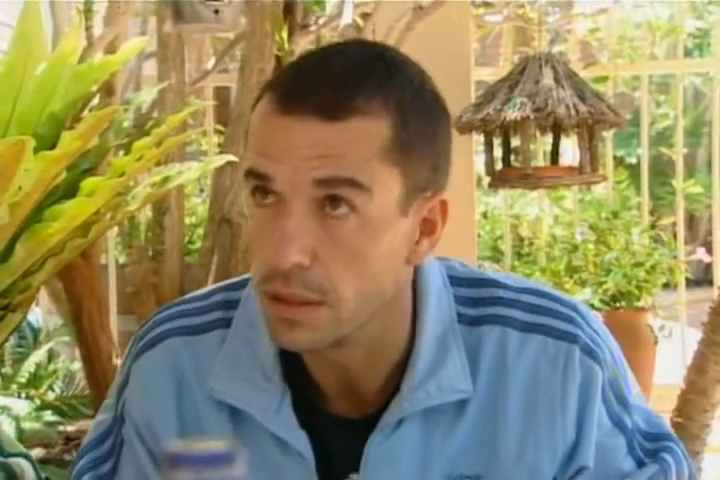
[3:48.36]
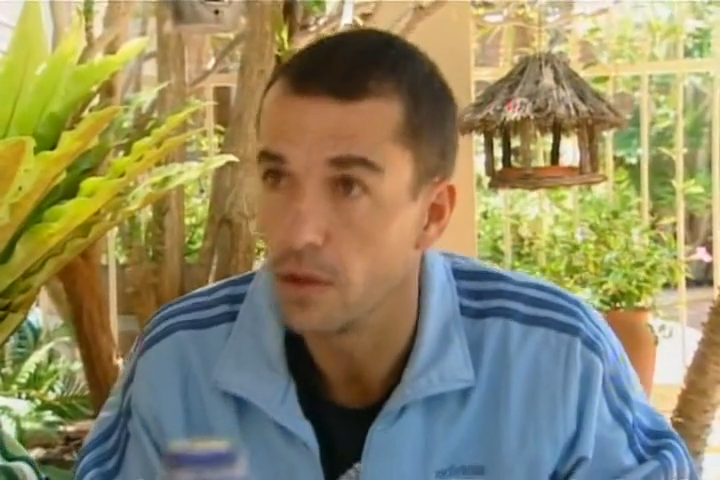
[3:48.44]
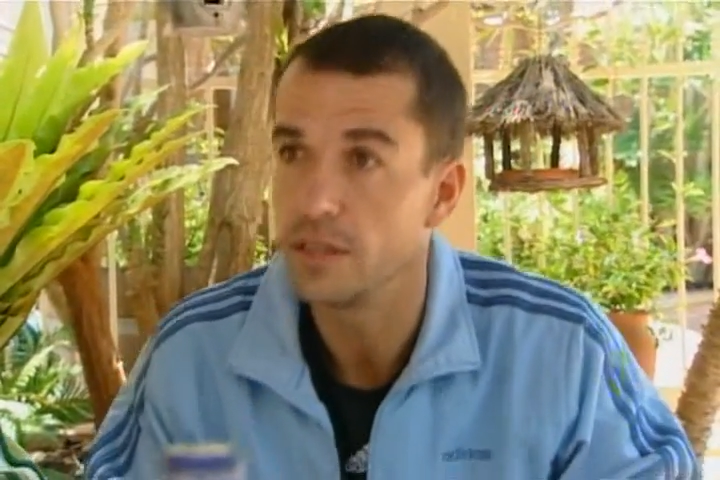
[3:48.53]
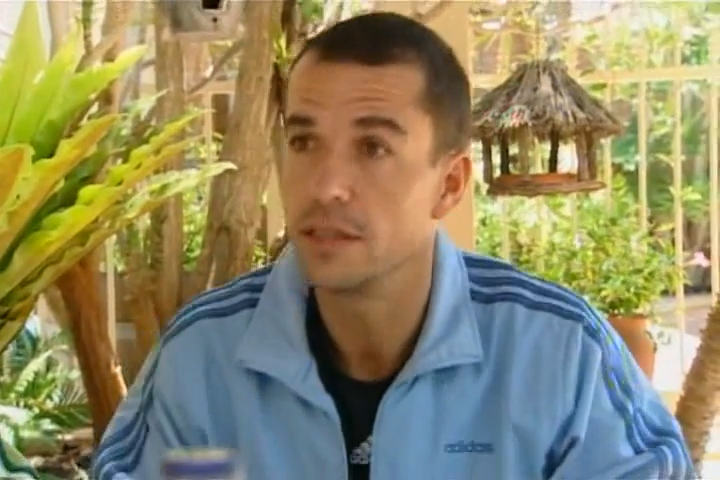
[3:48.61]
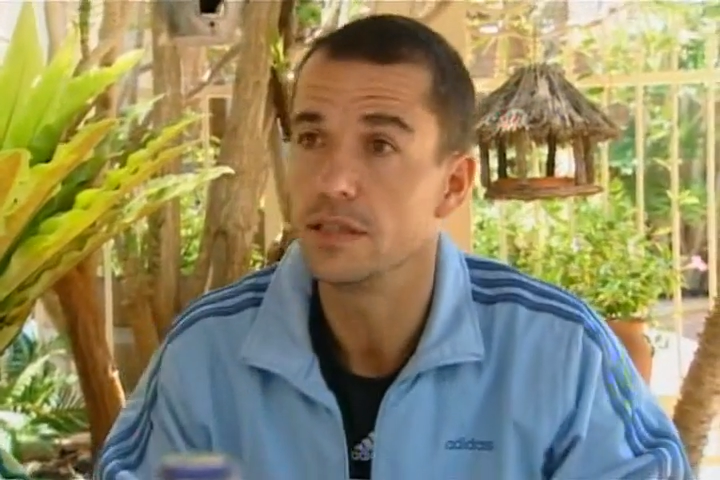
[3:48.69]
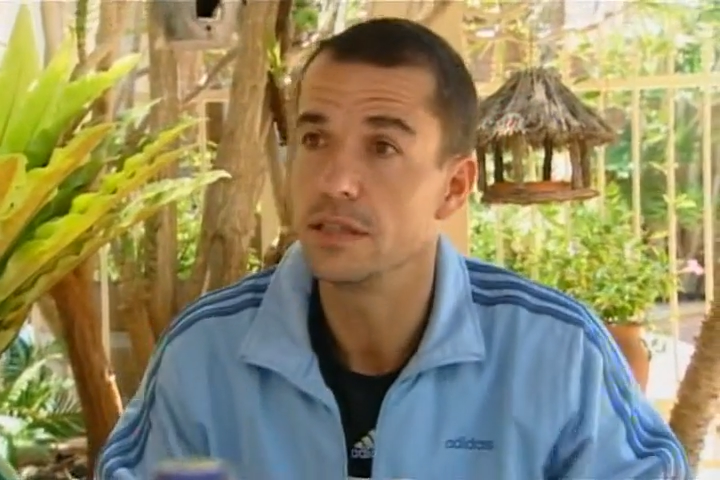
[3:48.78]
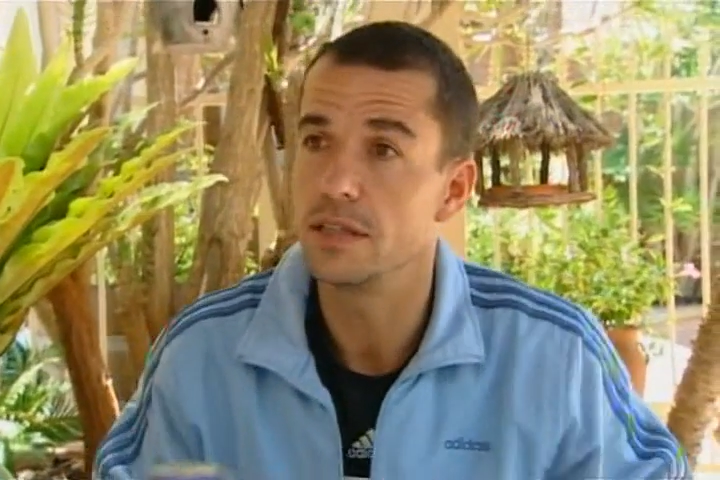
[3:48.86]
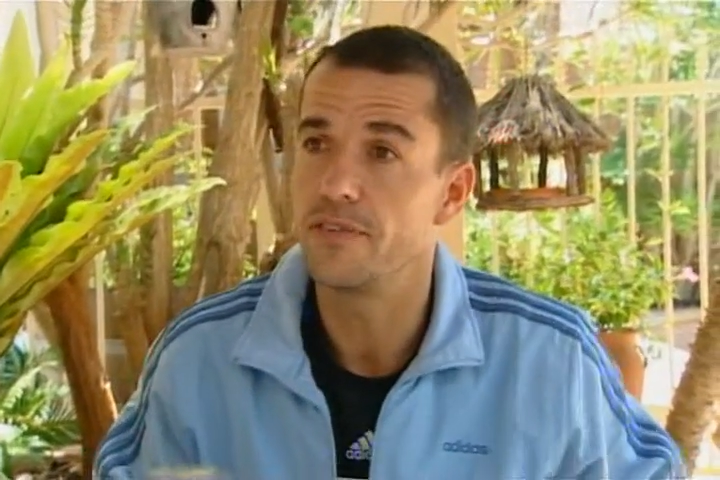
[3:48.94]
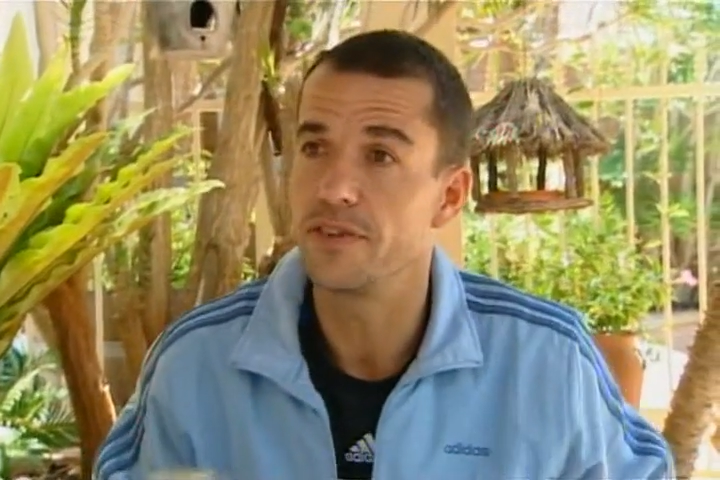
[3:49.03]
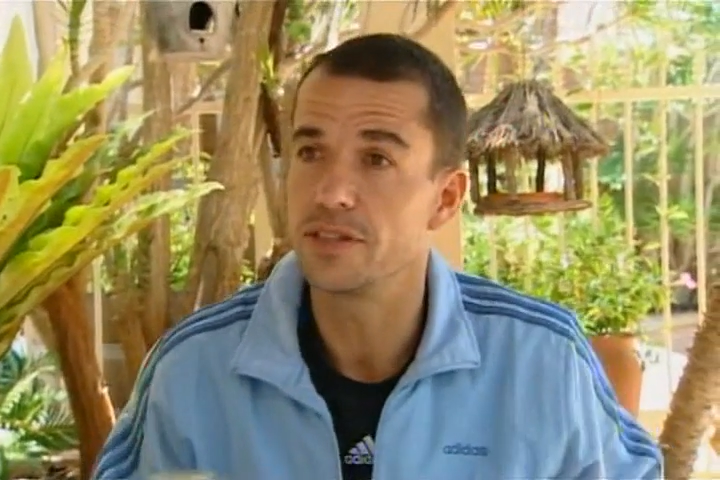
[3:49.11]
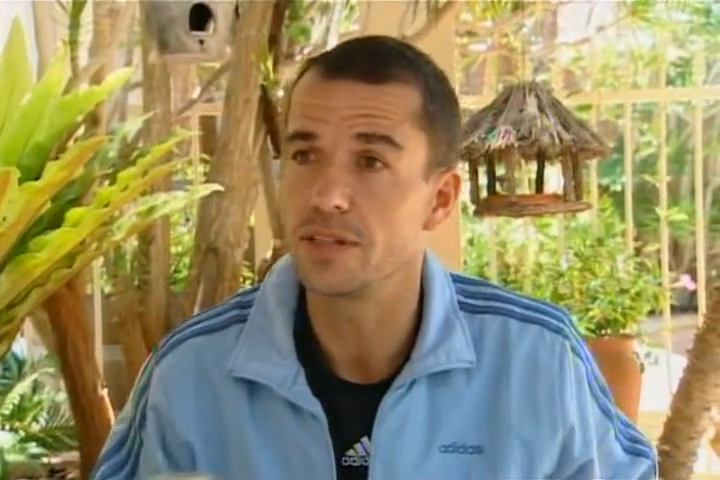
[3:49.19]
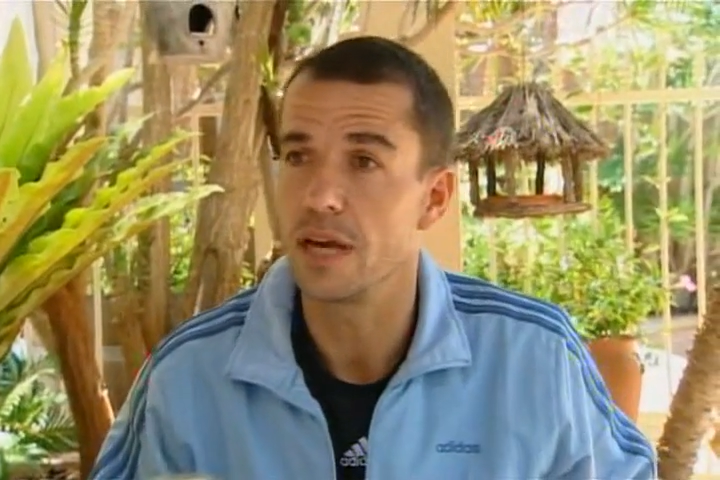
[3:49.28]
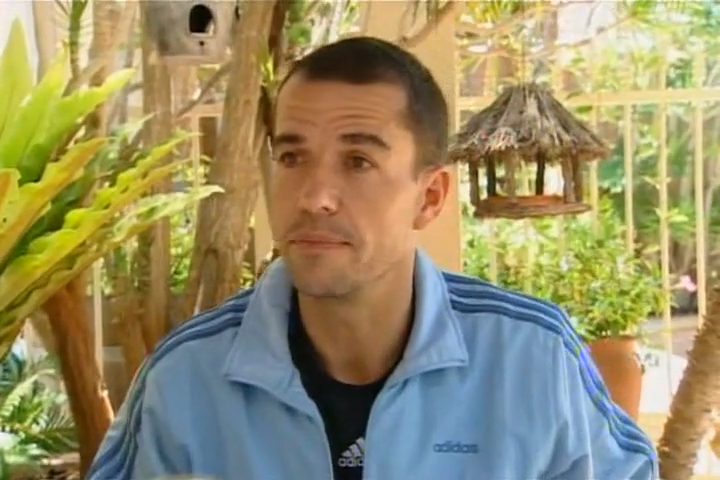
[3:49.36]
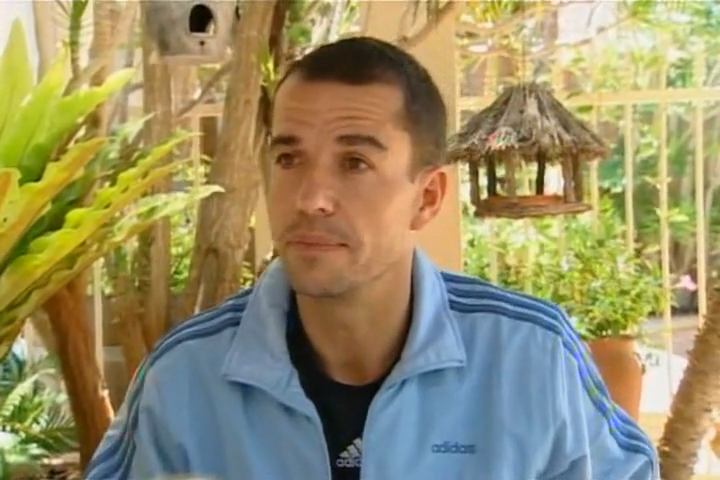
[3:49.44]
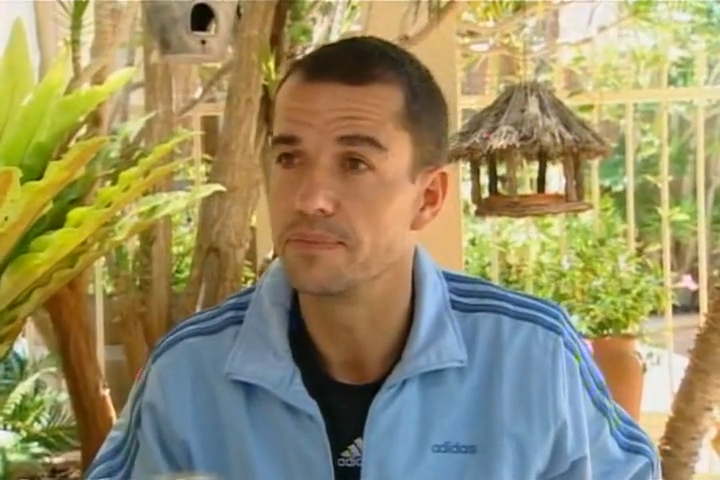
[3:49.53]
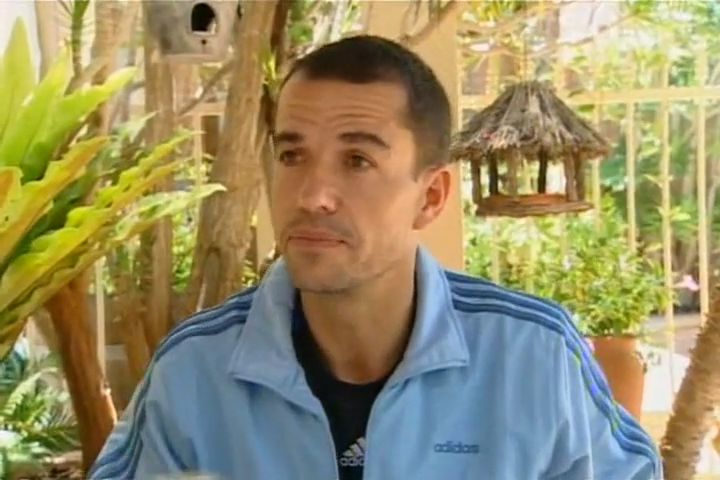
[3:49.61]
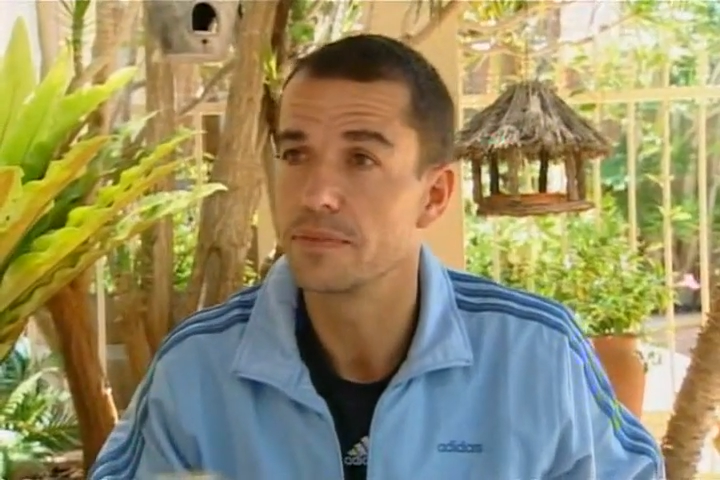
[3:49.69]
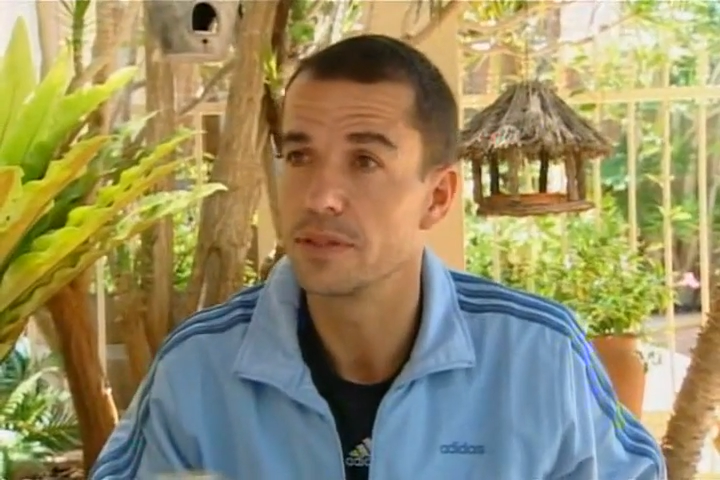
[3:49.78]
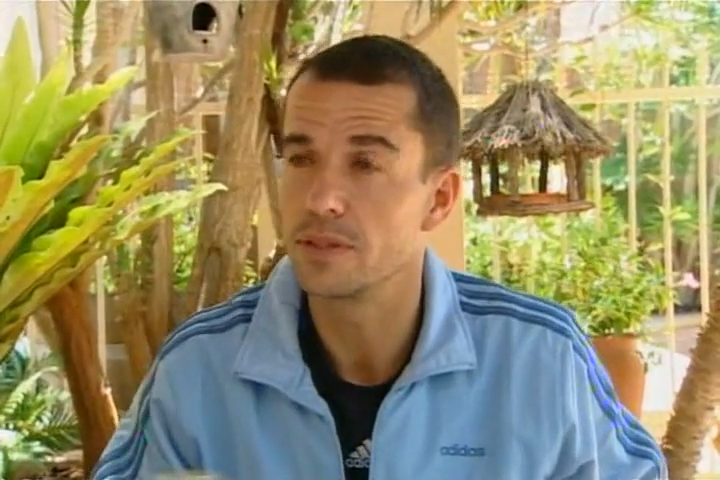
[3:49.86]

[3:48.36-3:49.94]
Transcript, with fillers: No, this is the first time. Huh?